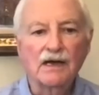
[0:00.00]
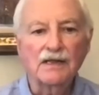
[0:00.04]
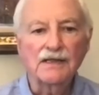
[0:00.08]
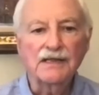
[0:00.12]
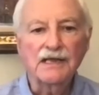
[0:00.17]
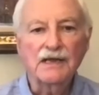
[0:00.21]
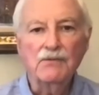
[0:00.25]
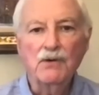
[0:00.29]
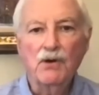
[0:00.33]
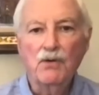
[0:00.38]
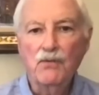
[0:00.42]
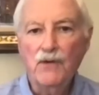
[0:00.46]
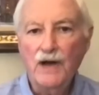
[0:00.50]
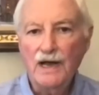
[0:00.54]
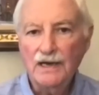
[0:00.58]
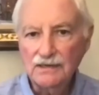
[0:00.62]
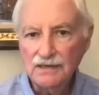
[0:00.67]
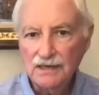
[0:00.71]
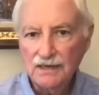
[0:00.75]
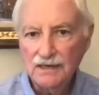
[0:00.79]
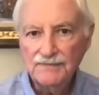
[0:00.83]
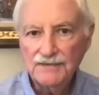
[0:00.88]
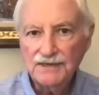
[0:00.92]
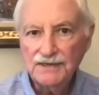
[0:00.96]
They were
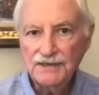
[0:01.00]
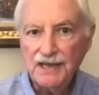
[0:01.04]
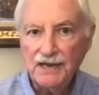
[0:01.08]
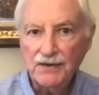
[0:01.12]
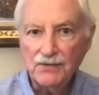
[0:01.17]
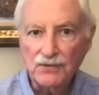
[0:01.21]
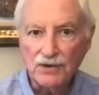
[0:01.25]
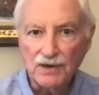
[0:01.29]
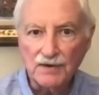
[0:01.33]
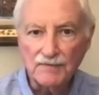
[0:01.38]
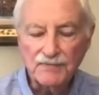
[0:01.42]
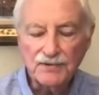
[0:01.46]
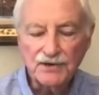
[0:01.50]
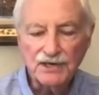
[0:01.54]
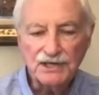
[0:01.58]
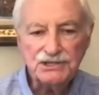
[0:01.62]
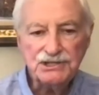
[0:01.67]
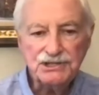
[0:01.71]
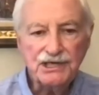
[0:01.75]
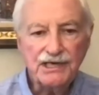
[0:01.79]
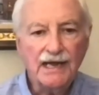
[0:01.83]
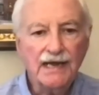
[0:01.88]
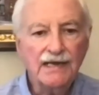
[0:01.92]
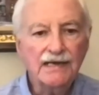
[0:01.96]
welcomed, they were
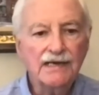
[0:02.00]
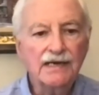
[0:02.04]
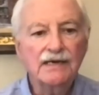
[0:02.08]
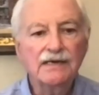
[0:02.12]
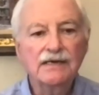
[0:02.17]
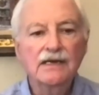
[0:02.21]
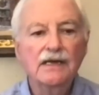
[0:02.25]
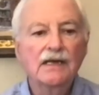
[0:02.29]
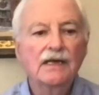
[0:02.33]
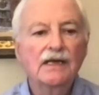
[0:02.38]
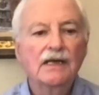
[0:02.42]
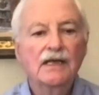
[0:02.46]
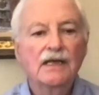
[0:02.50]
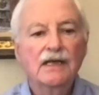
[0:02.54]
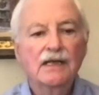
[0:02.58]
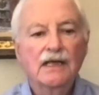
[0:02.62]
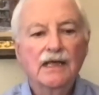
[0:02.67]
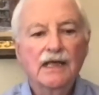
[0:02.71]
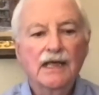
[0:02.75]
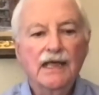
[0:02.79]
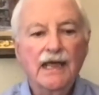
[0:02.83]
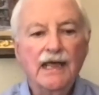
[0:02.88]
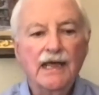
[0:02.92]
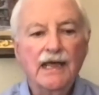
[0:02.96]
appreciated,
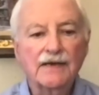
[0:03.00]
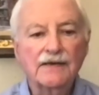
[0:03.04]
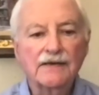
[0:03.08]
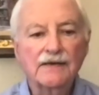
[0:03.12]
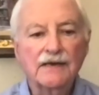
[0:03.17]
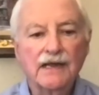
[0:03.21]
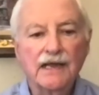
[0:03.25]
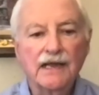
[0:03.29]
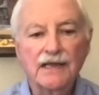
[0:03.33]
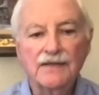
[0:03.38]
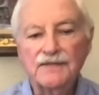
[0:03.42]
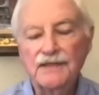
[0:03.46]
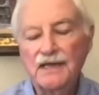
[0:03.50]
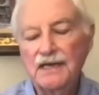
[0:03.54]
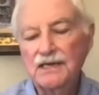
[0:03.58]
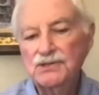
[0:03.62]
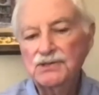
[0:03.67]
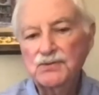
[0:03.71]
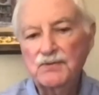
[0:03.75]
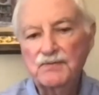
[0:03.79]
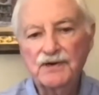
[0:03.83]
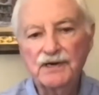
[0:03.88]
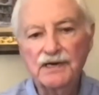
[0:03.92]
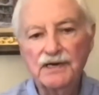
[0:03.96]
and things
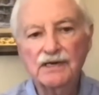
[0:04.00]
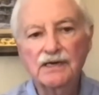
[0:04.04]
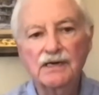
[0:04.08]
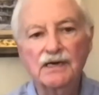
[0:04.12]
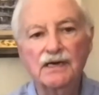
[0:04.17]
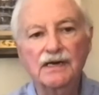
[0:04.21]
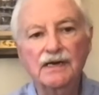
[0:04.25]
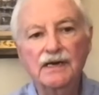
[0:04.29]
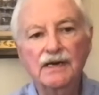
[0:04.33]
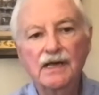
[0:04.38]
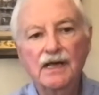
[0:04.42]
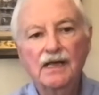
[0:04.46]
were pretty good.